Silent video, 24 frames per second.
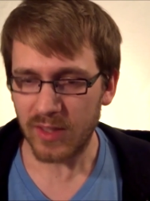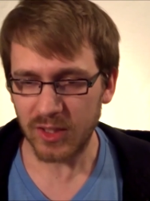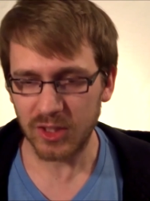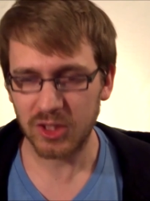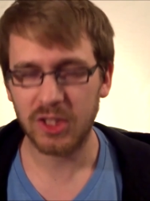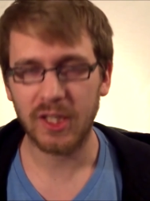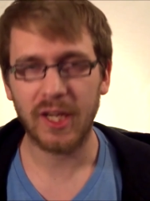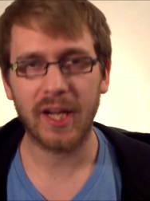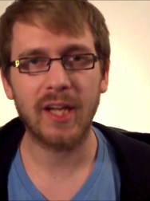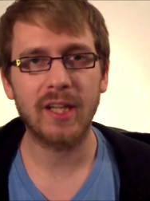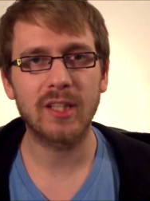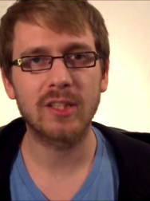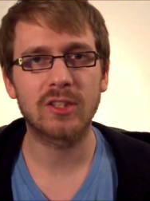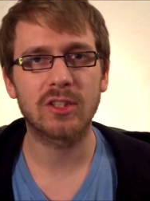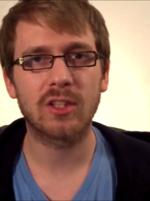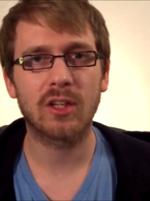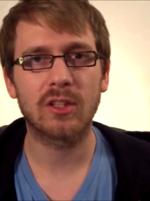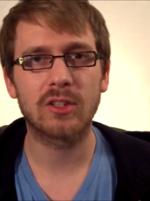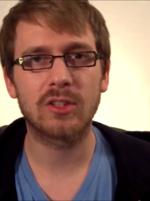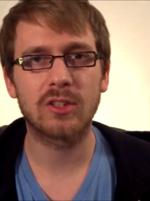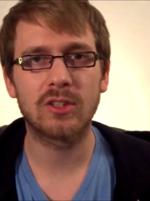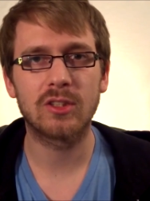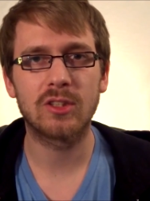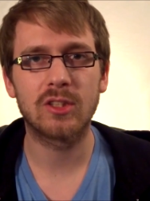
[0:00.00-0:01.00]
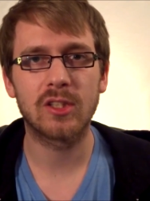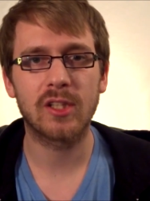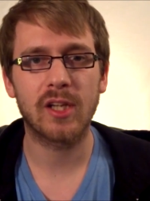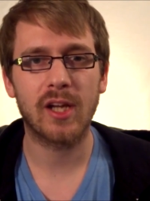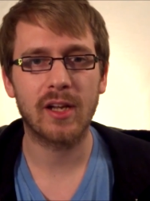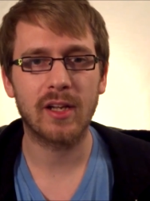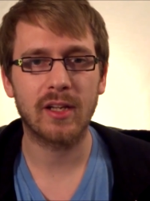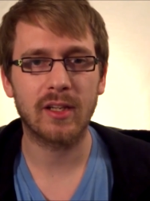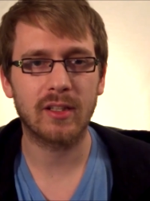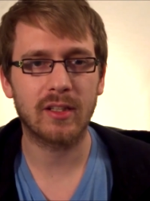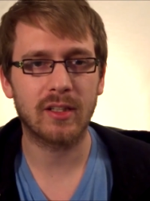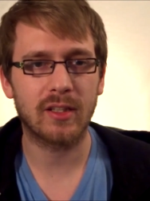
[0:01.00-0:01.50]
change our
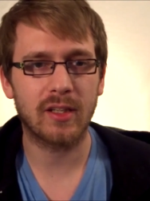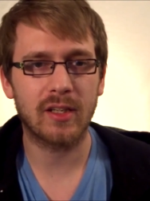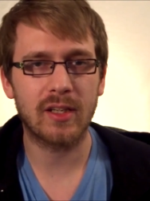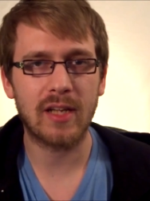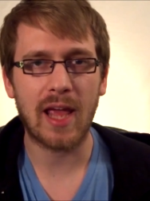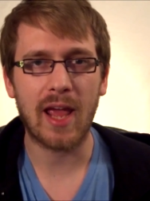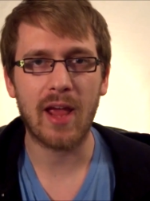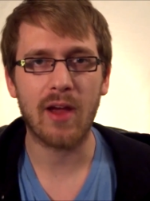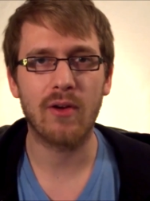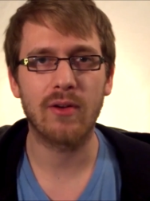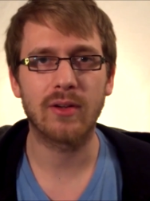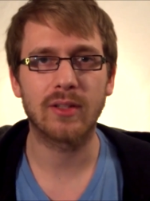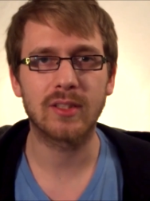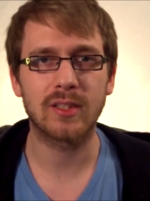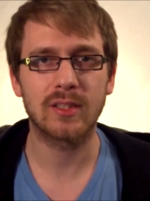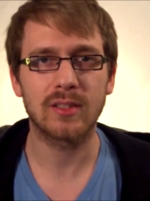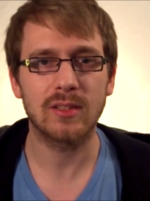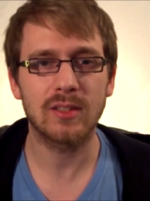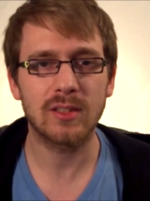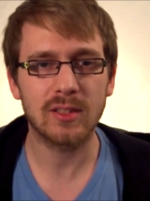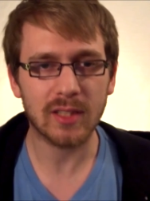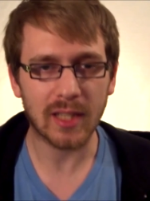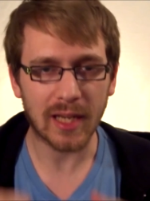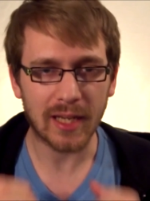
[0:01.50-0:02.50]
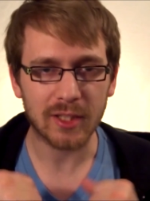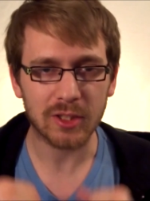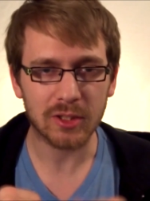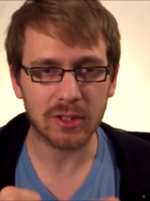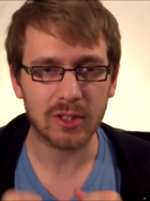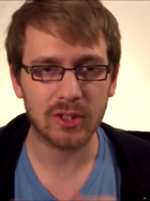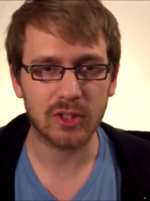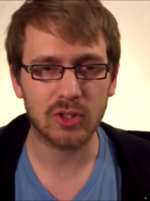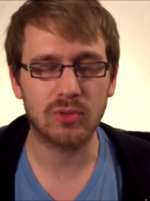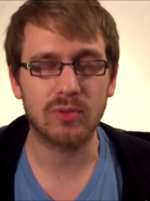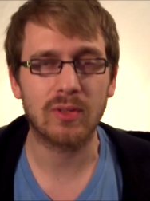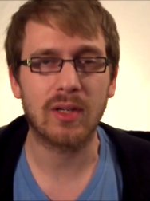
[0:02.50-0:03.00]
genetic inheritance and
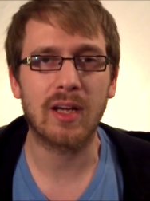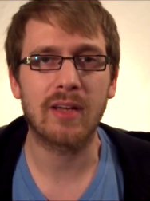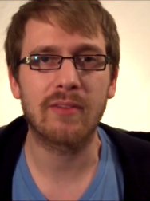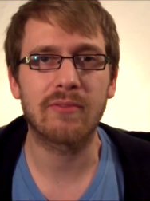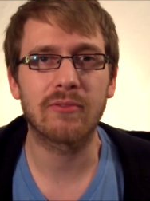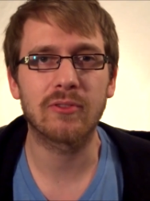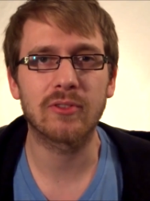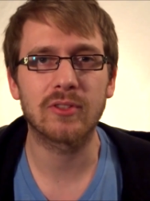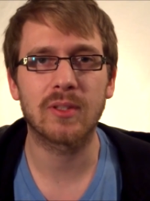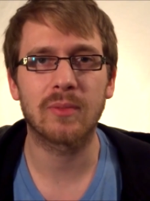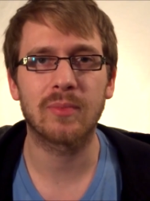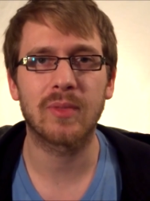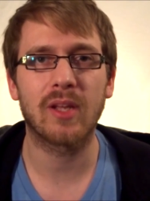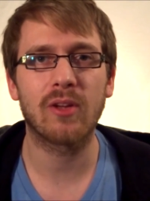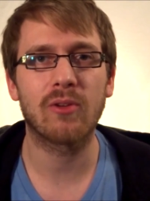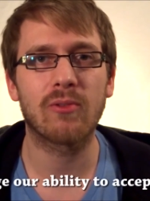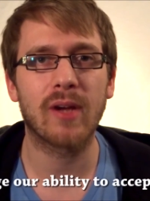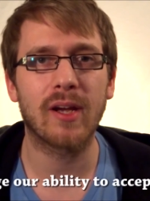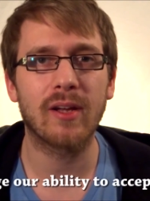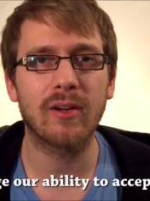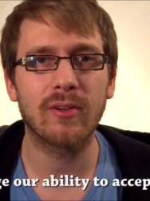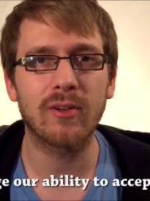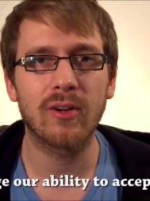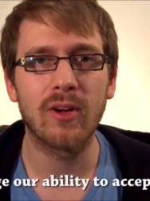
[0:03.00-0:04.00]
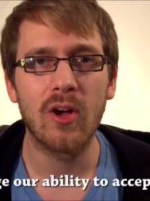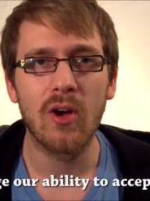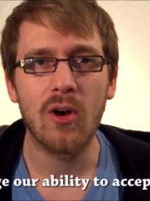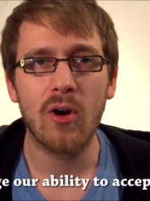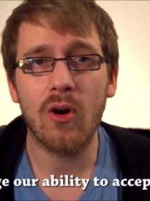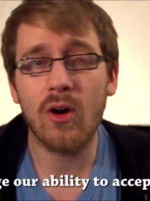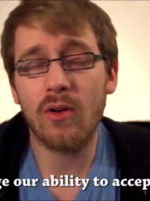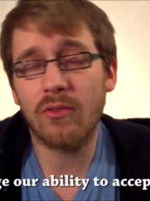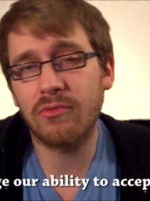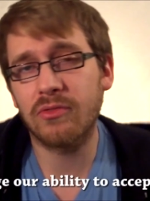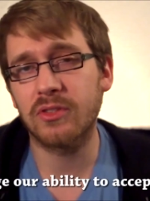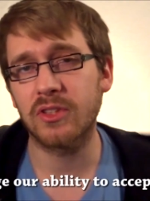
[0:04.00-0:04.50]
actually strive for something greater,
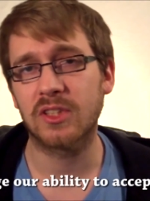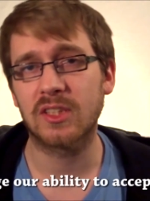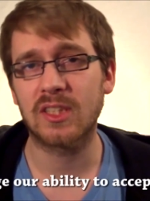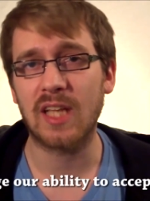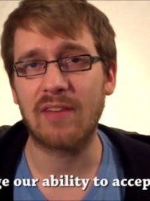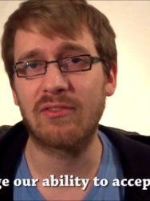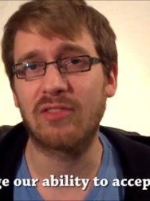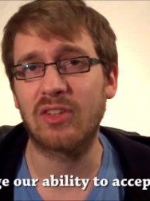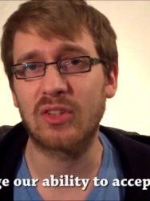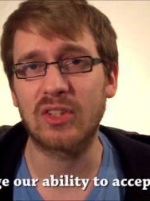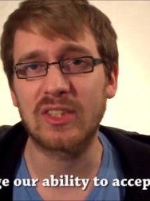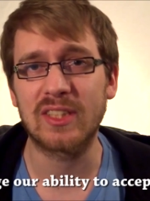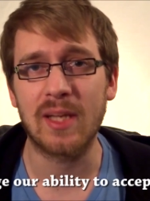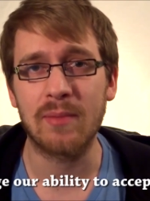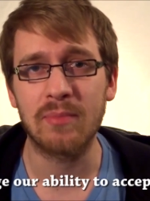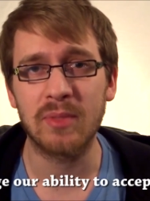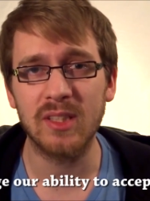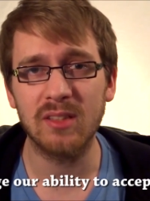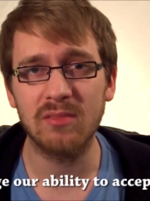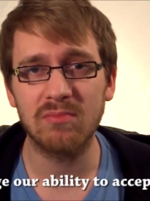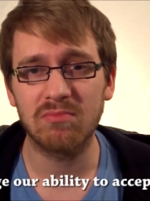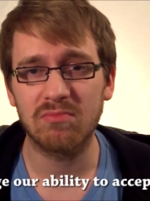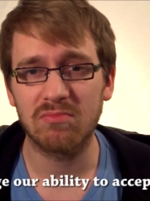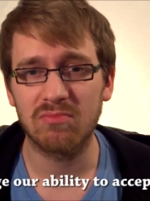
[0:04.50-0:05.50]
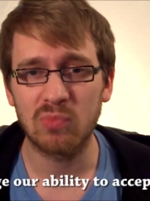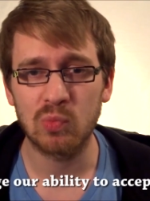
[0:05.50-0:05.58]
or if we just have to accept it,